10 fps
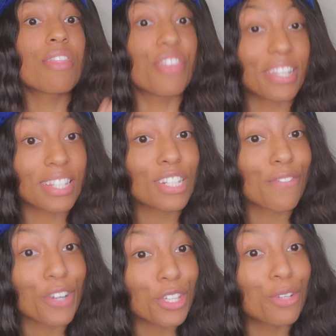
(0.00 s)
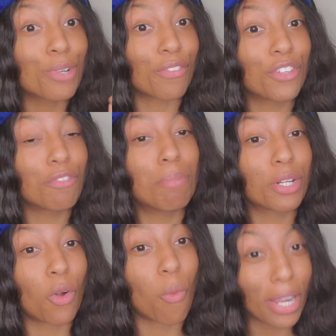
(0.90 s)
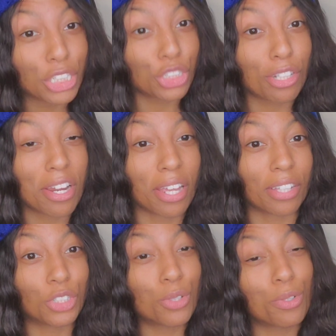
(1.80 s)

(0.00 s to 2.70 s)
This is for you if you've been questioning,